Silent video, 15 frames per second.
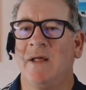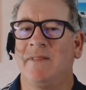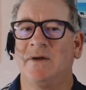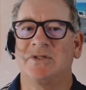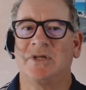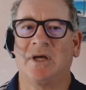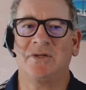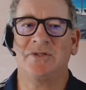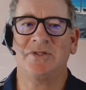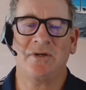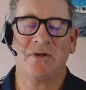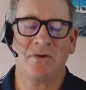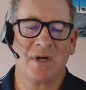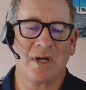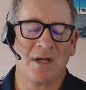There's
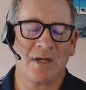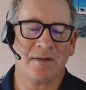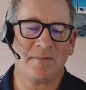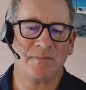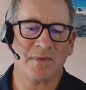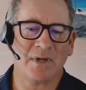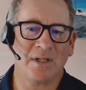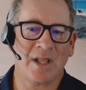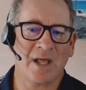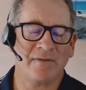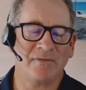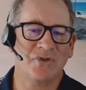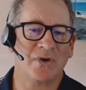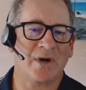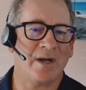also a lot
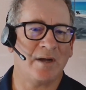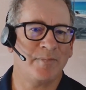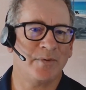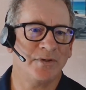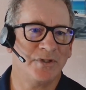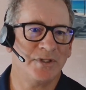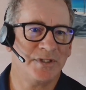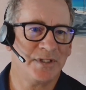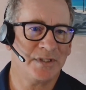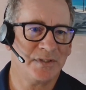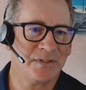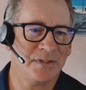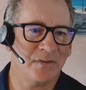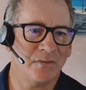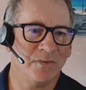of trial
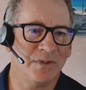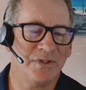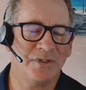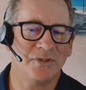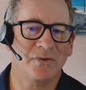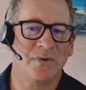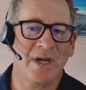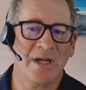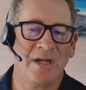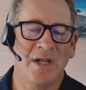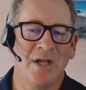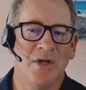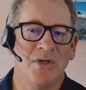purchases, which is great.